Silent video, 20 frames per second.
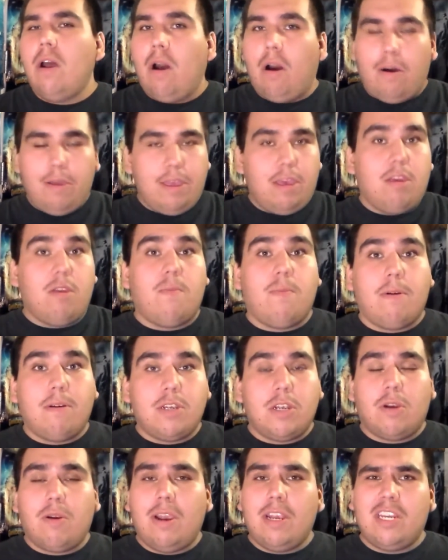All the other
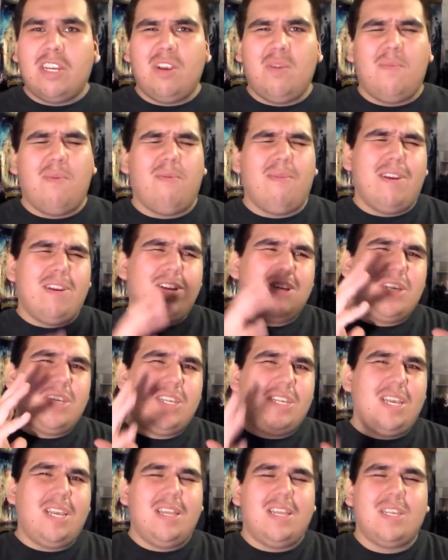birds are great too, but when you
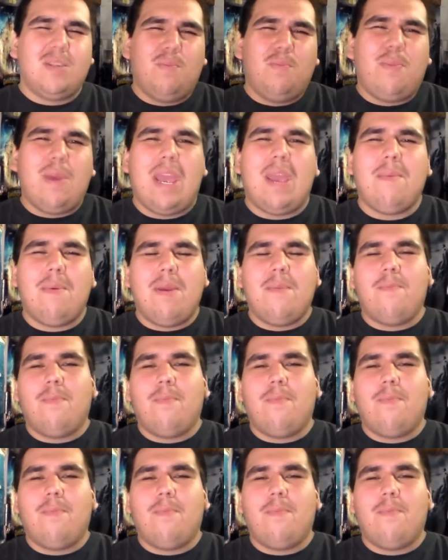just see this baby